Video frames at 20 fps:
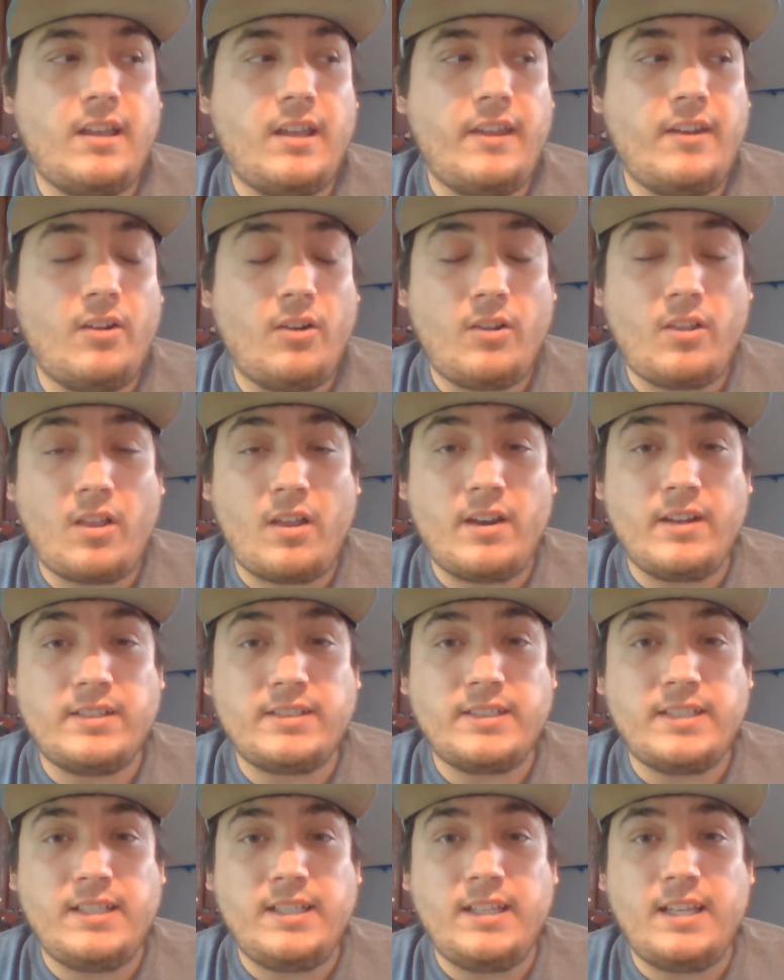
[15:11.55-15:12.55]
in all
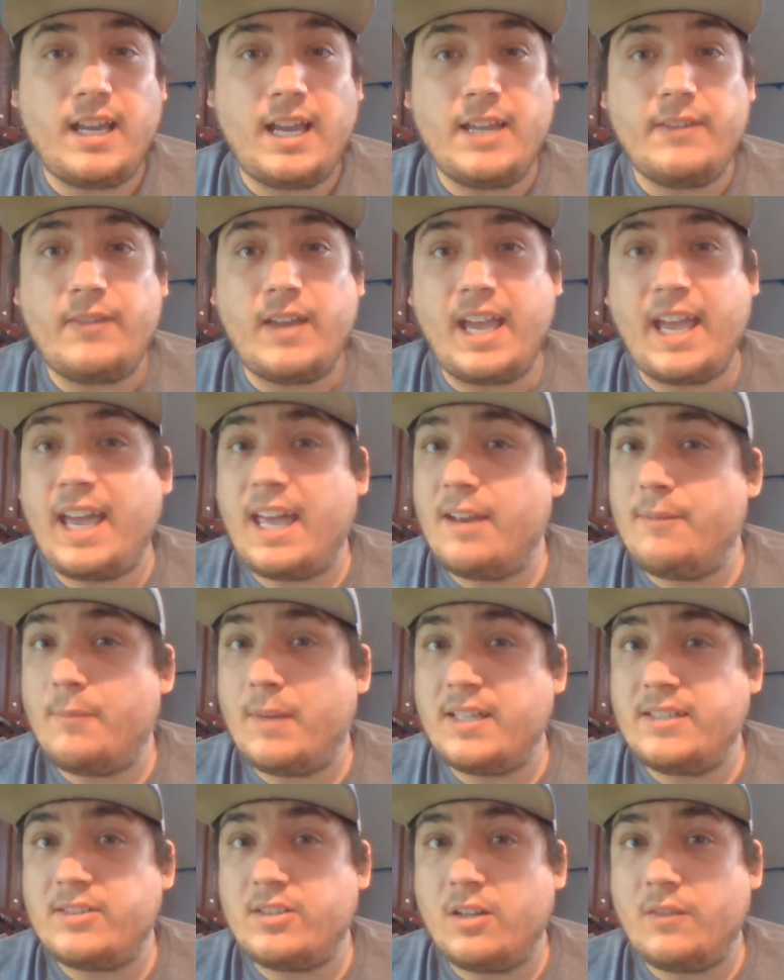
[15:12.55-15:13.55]
honesty, I've had
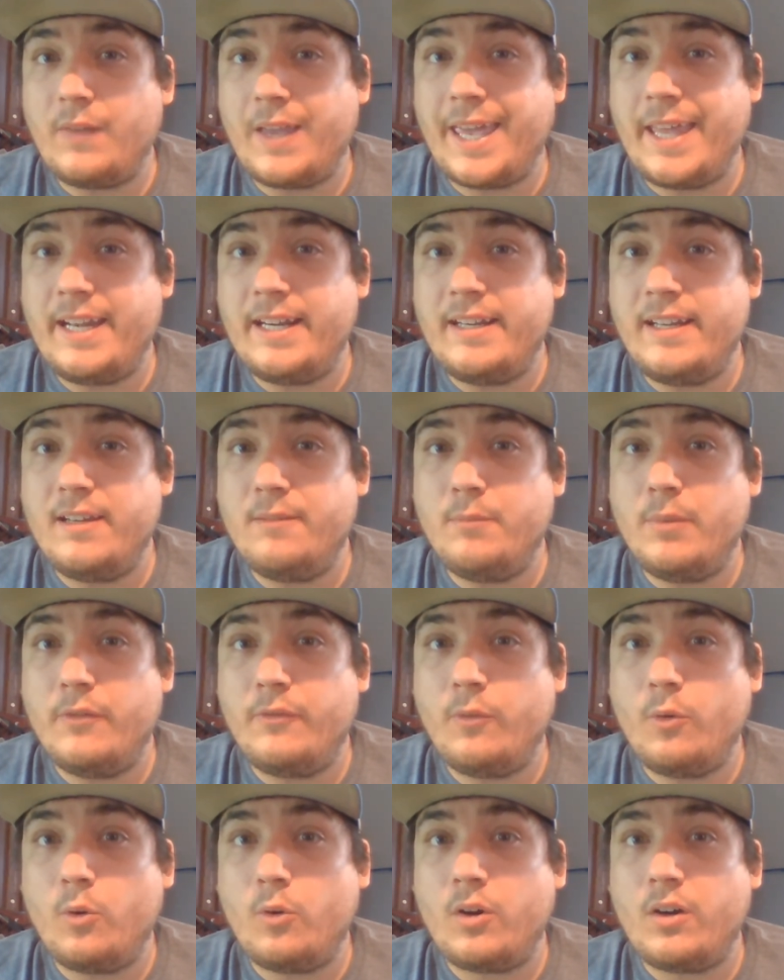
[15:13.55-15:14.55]
my stuff edited
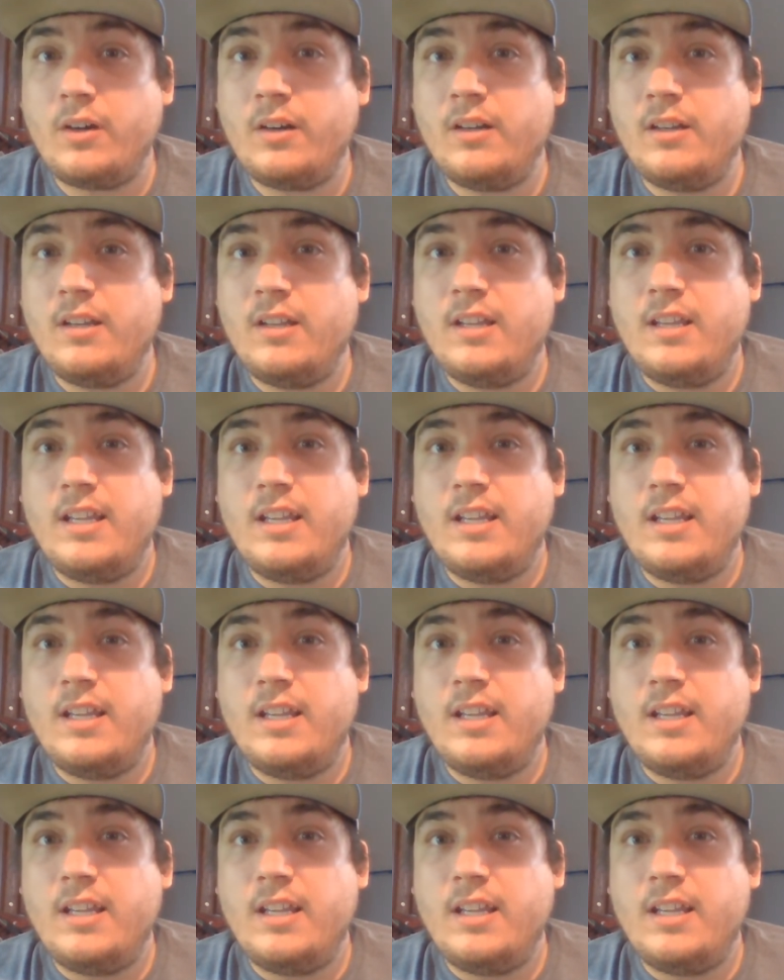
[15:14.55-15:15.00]
before.